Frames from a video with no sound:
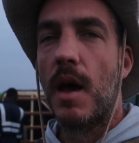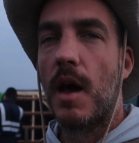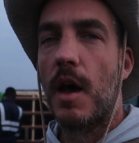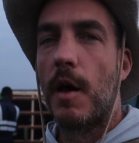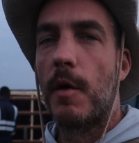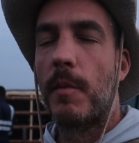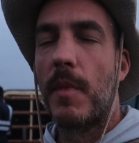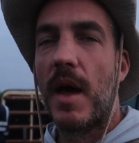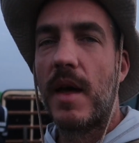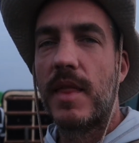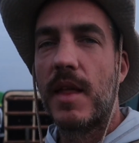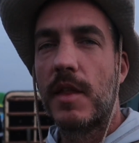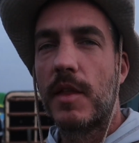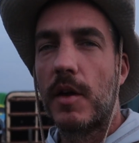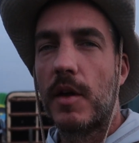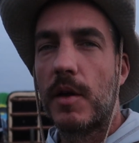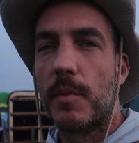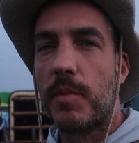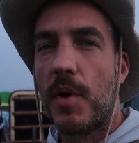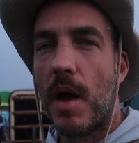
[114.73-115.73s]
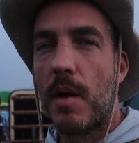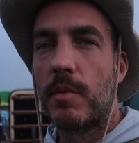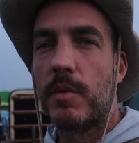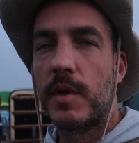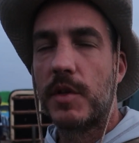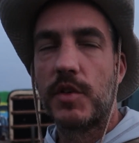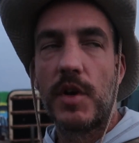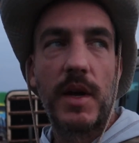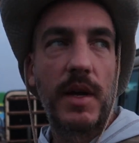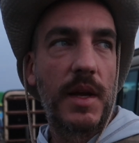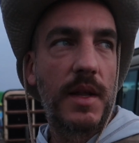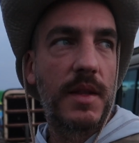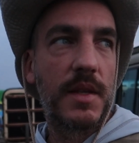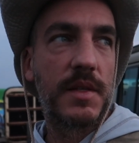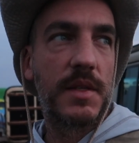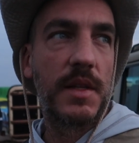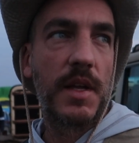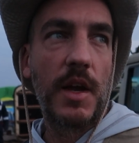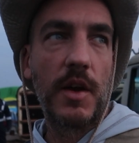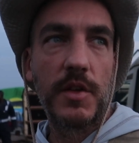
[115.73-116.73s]
I think they're going to probably try and get
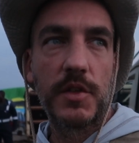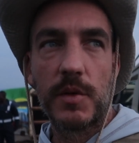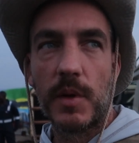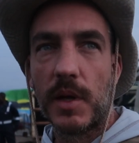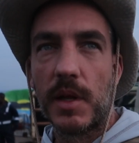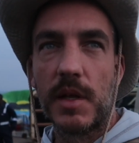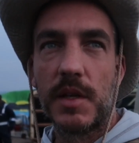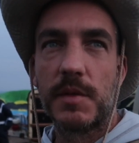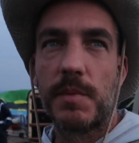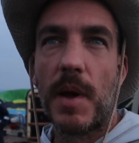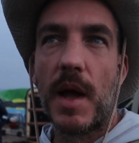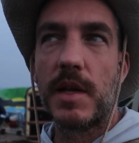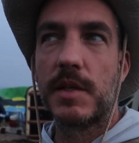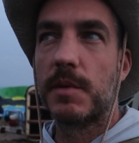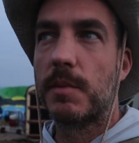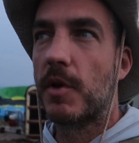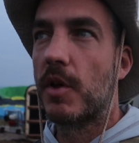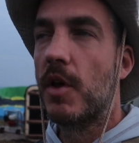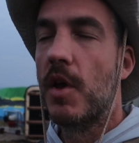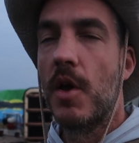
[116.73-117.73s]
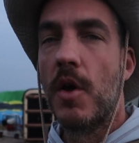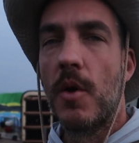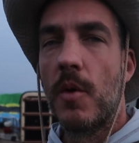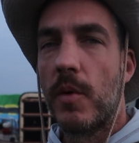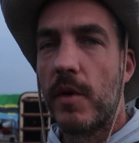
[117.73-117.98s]
this in the air as quickly as possible.